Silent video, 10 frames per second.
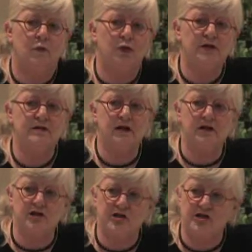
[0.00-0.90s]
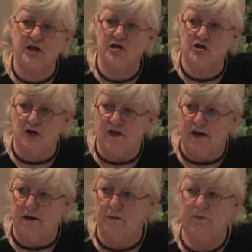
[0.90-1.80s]
We decided to change all
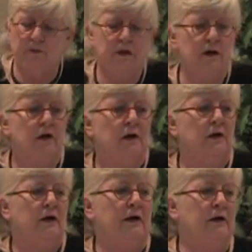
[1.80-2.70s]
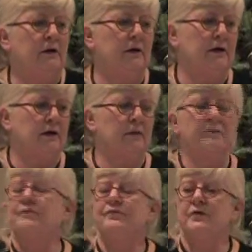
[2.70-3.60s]
that.
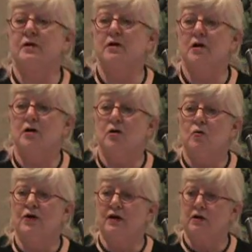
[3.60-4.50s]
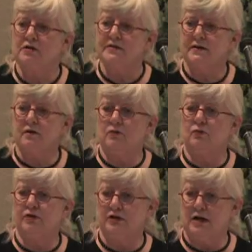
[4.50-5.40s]
And we also
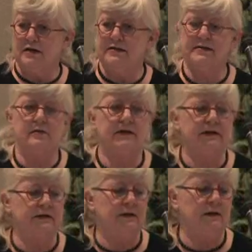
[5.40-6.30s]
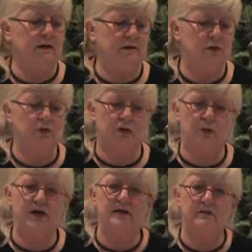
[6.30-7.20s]
realized that there were
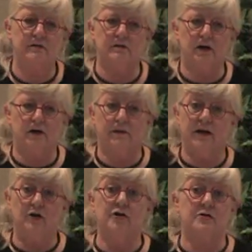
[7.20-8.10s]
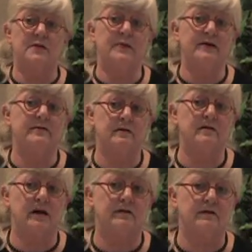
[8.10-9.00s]
3 carriers based in
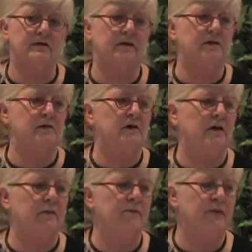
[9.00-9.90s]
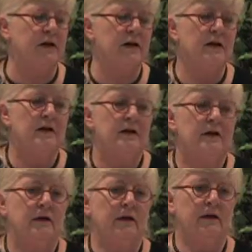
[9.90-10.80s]
Texas at the time,
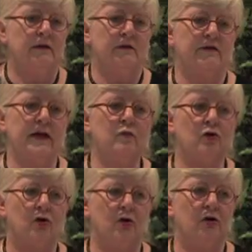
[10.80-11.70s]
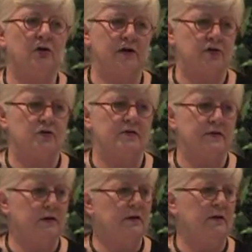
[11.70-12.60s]
and they were all
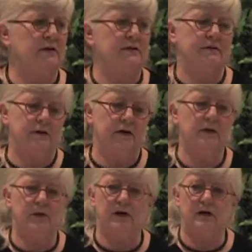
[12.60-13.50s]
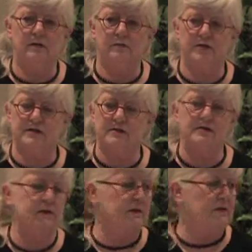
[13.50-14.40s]
interested, as anybody in
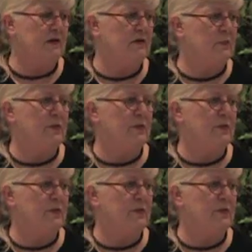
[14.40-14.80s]
business, in the